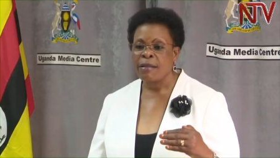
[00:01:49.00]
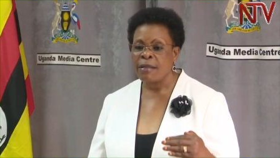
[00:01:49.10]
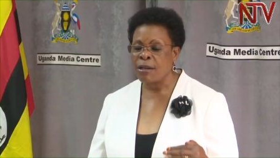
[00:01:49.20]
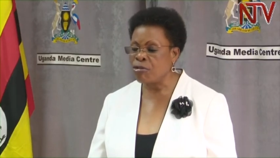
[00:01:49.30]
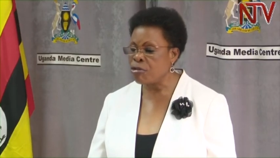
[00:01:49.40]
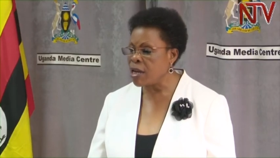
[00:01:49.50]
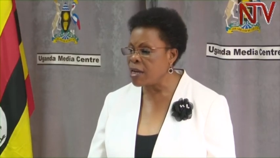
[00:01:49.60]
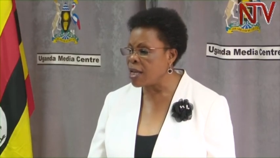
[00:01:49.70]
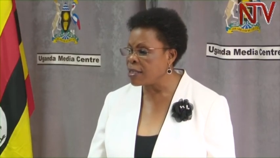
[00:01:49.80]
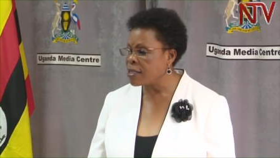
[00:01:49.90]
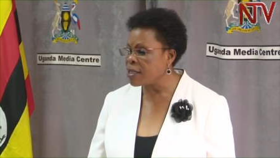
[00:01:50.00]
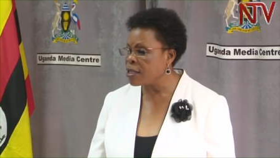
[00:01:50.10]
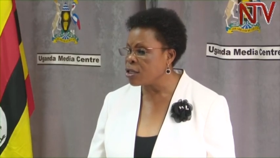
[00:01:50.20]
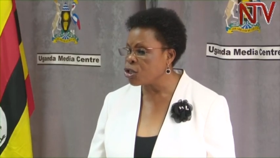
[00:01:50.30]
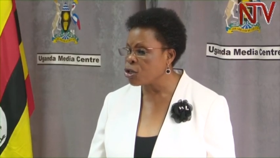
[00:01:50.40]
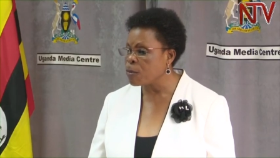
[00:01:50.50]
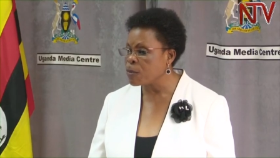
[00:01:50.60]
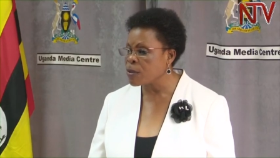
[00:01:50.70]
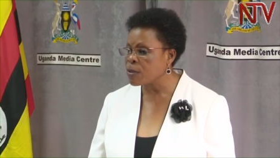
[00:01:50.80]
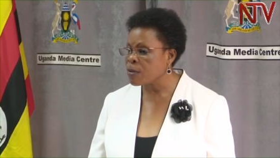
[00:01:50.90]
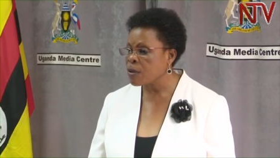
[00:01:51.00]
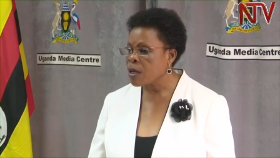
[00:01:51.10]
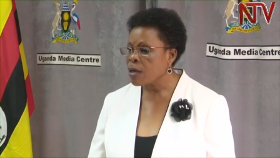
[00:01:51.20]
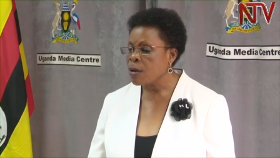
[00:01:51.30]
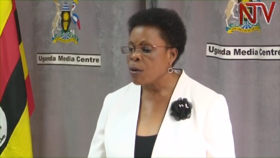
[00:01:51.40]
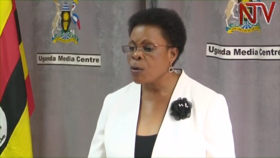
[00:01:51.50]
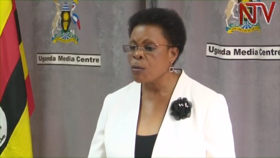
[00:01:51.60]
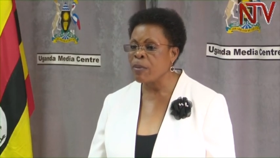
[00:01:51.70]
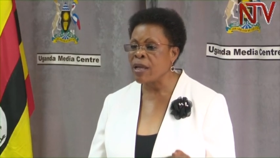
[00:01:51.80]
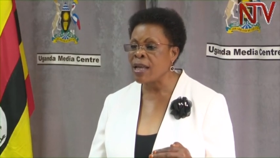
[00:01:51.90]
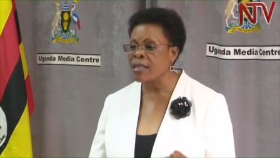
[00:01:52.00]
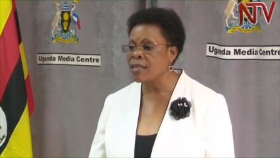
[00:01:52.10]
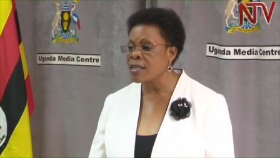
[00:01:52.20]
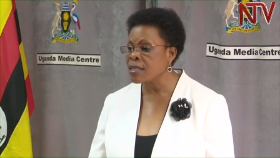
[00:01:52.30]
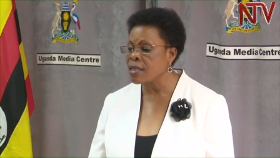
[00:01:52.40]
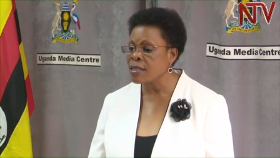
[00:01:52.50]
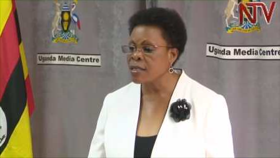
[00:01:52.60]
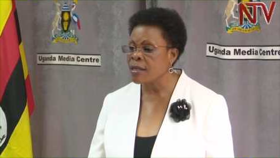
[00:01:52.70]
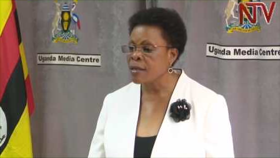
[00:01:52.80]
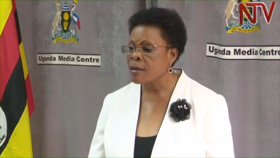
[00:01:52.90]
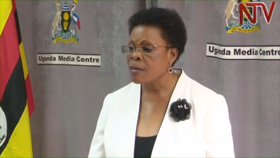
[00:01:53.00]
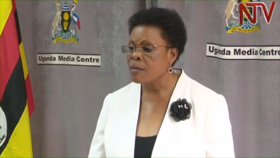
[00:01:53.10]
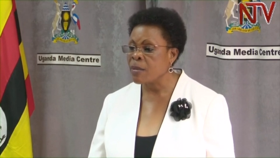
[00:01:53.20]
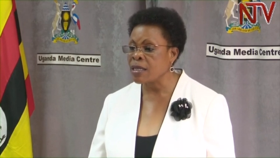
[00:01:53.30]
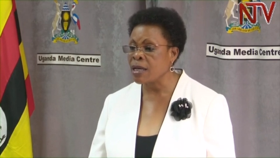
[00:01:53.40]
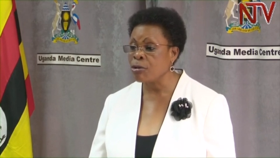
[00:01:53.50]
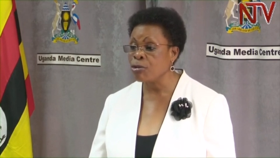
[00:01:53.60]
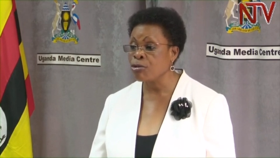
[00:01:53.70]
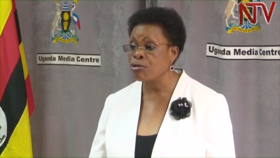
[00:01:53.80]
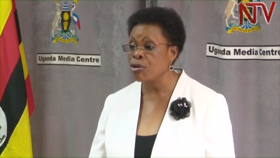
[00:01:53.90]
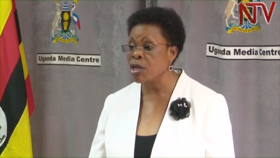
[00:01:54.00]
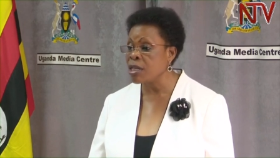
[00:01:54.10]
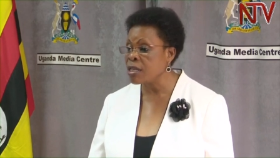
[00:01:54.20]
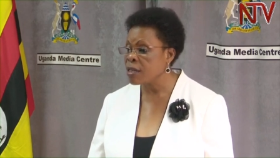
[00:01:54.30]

The traders in the shops who pay licenses but cannot trade,